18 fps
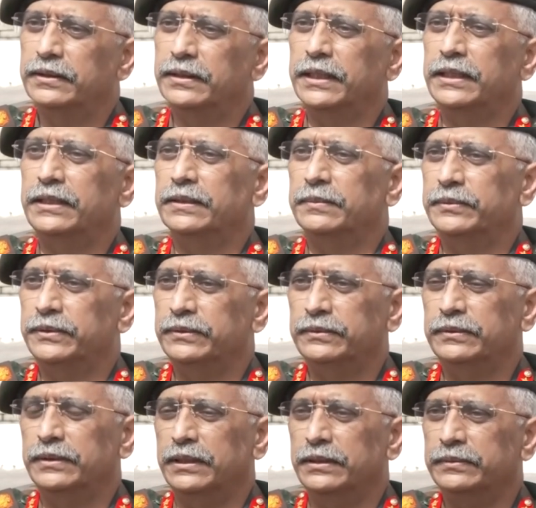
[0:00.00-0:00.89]
right up
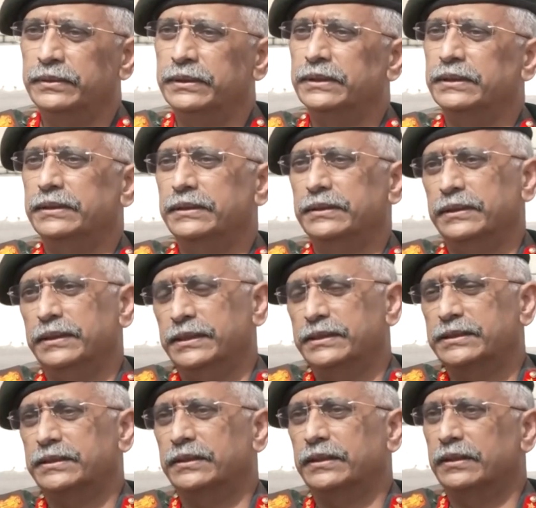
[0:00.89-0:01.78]
to our
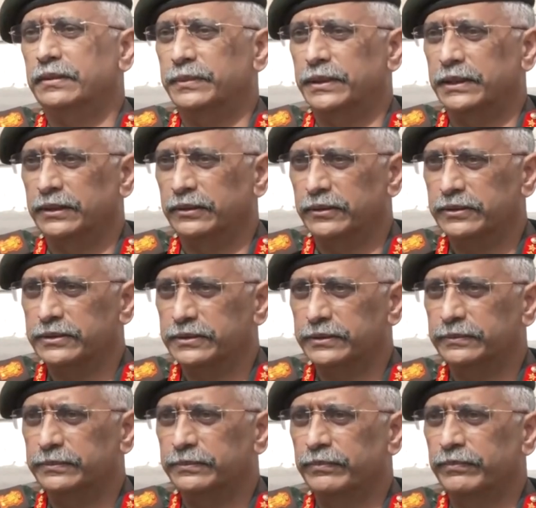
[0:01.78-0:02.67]
eastern command
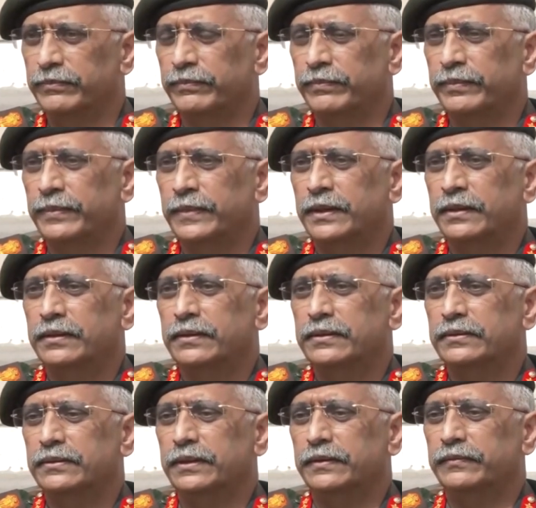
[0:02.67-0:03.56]
also.
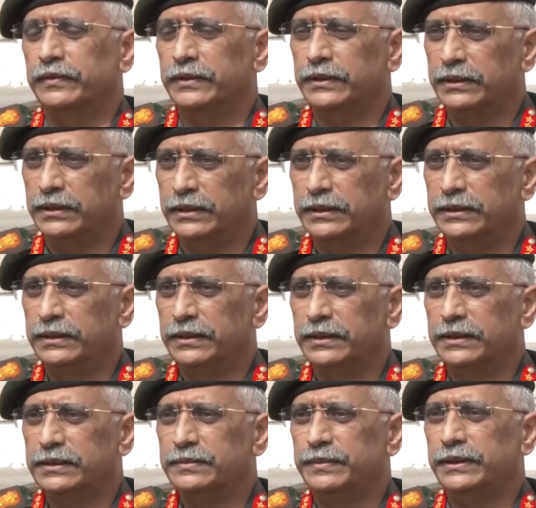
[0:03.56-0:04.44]
So definitely
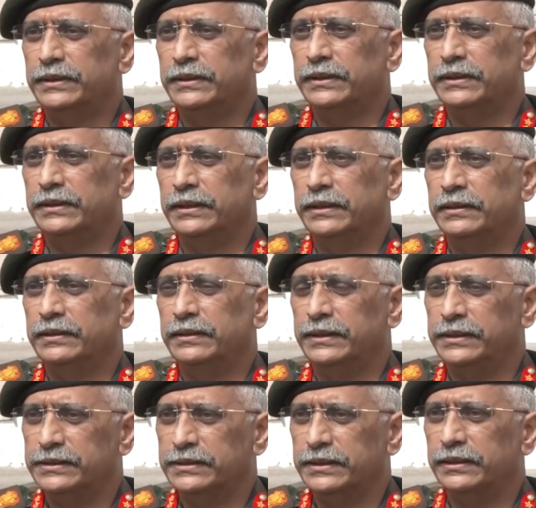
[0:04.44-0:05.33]
there has been an
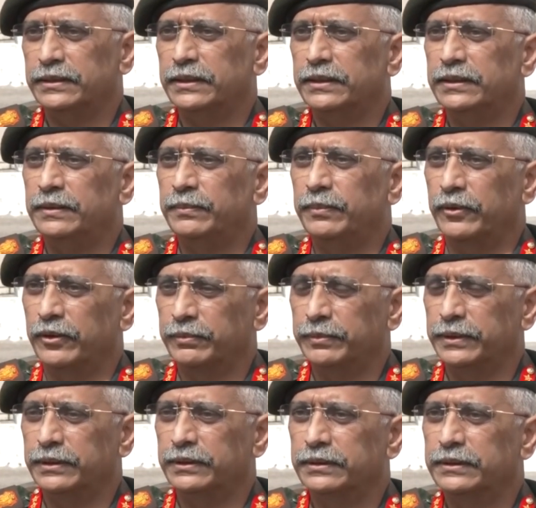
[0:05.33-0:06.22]
increase in their
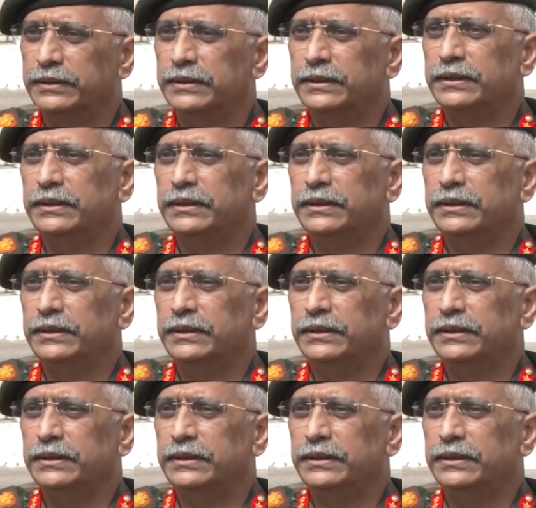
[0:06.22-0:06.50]
deployment